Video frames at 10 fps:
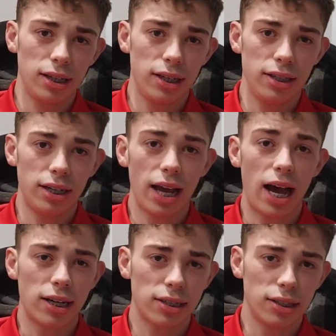he's like
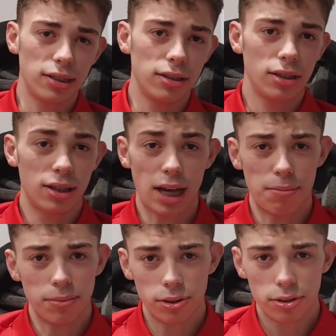acting
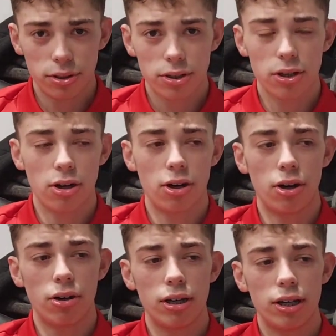that much,
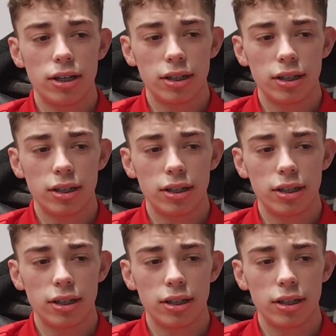or